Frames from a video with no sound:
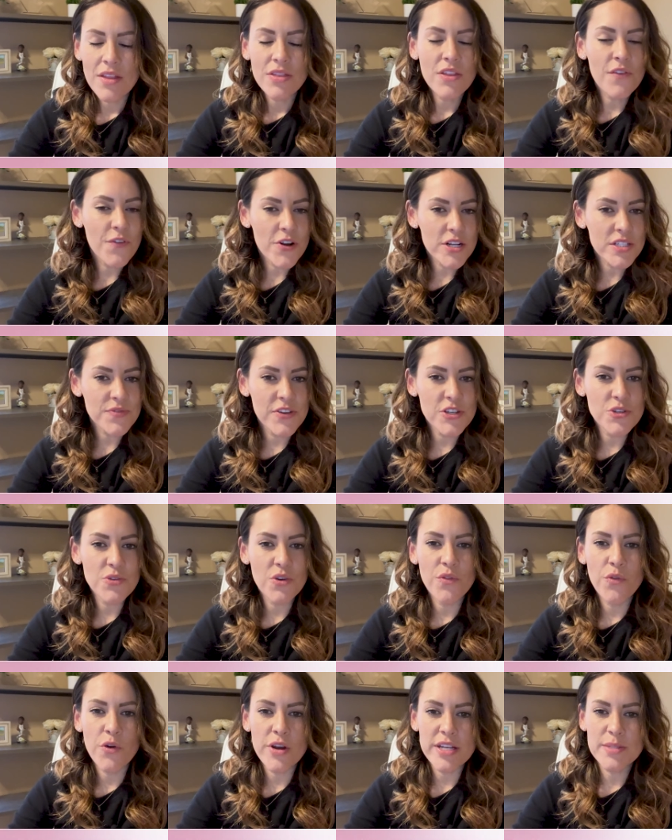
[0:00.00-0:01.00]
The first visual
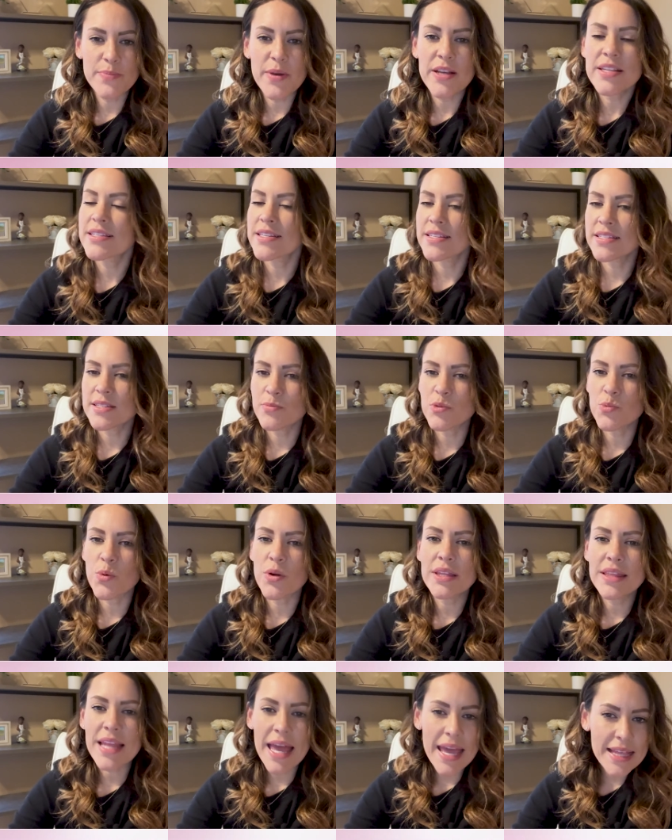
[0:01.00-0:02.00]
voicemail systems were
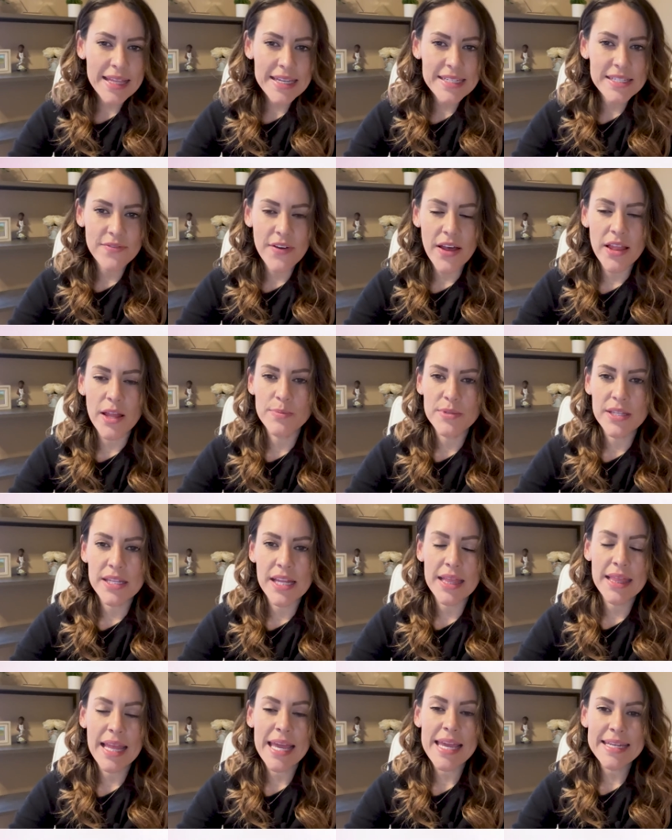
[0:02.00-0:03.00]
likely developed in the
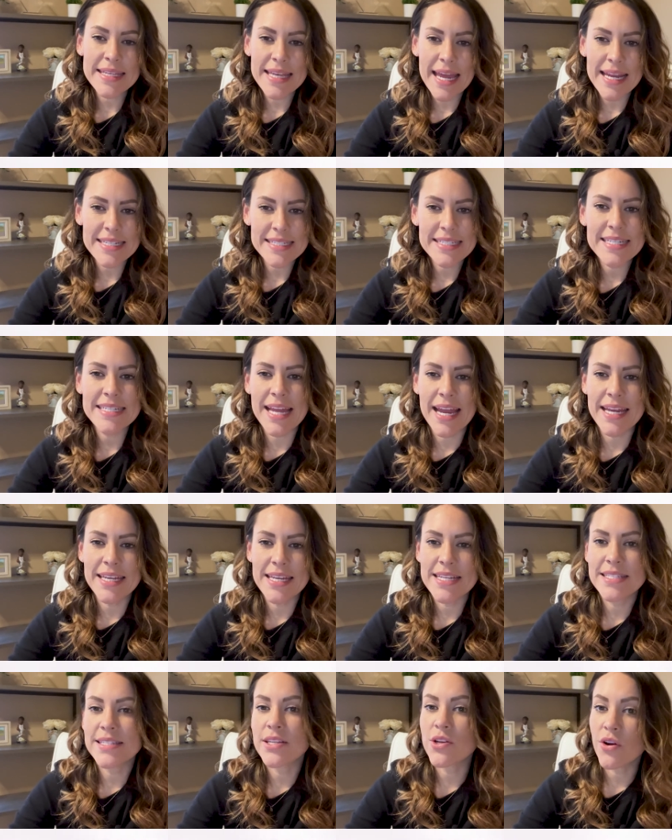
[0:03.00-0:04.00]
late
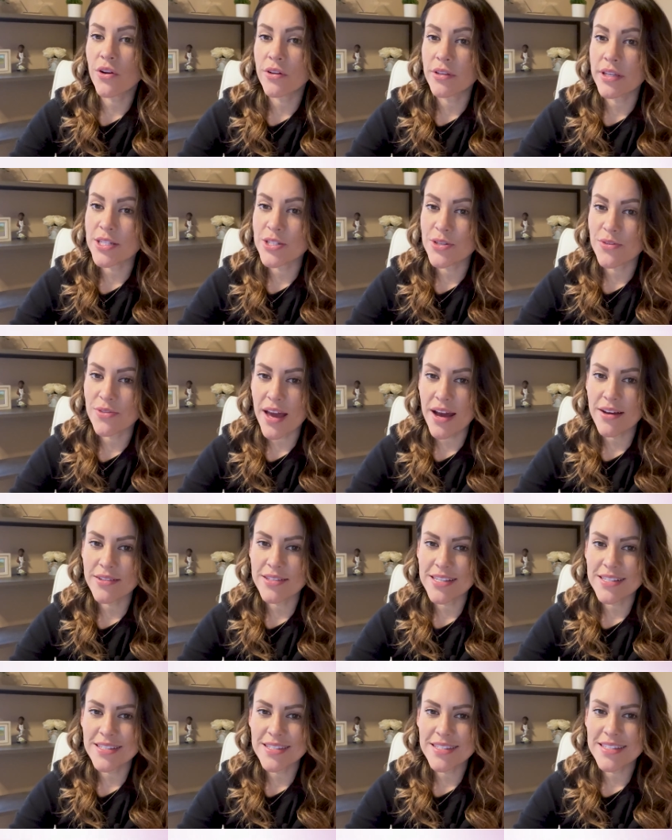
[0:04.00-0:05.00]
1990s and early
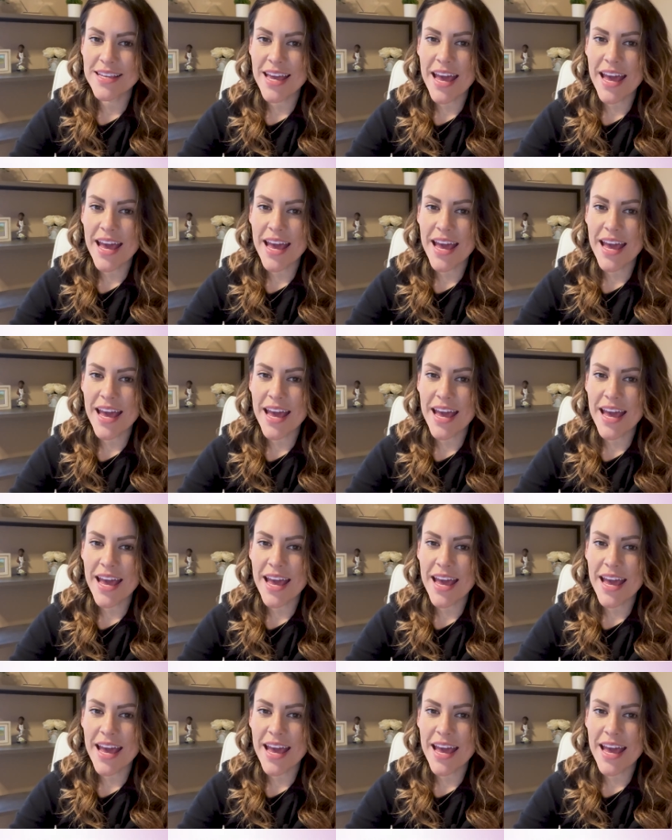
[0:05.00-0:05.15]
2000s,